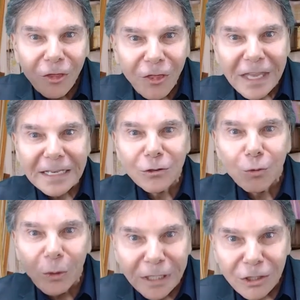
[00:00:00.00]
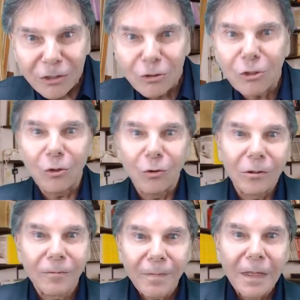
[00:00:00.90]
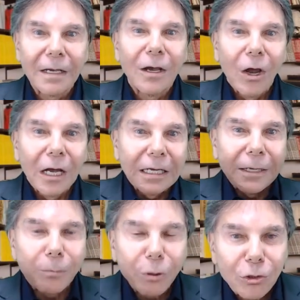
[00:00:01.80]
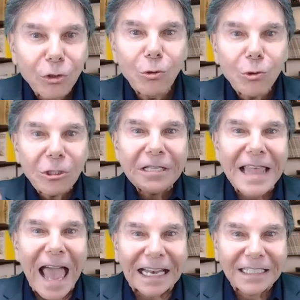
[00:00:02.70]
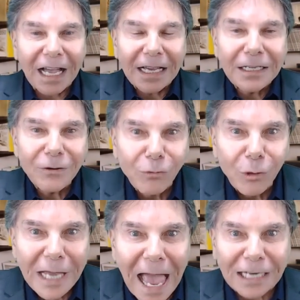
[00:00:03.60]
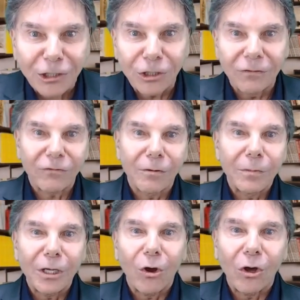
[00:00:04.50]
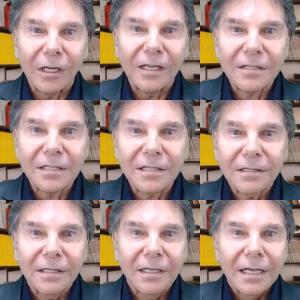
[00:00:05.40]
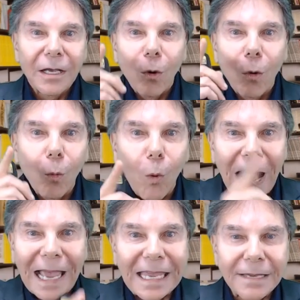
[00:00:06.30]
things we can do produce that kind of reaction from the audience. Why?